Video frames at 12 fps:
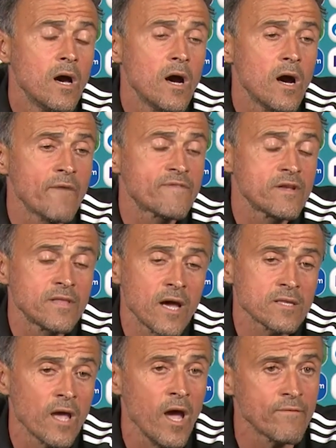After
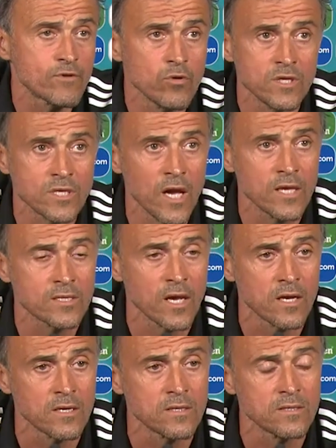that, I have to decide
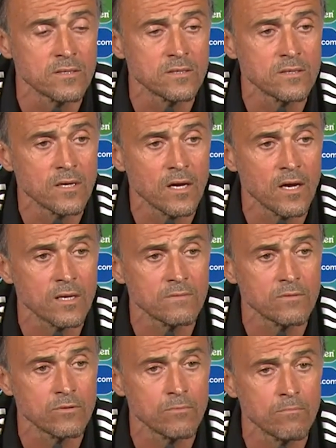and
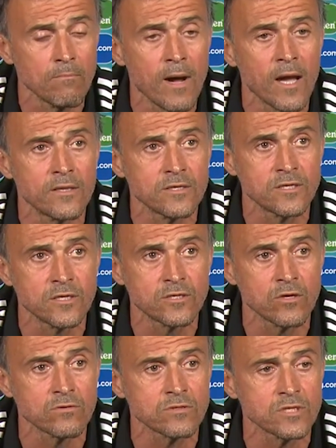and my
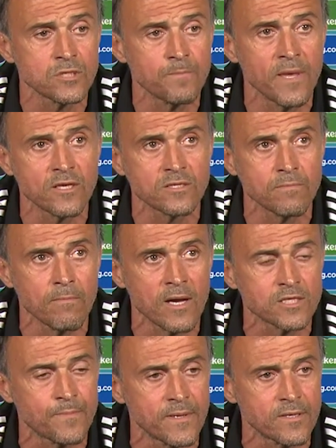decisions speaks
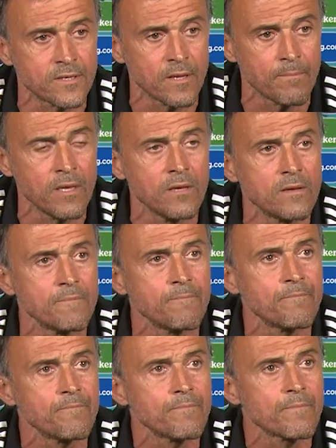much better than me.
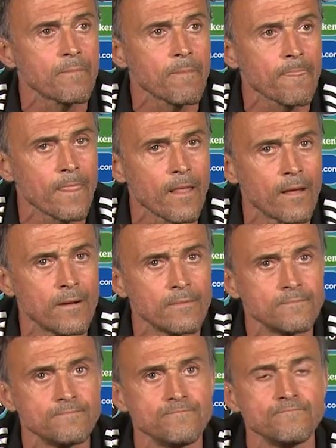Vamos
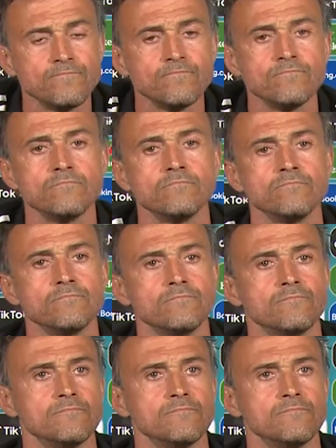acabando, Kieran Canning.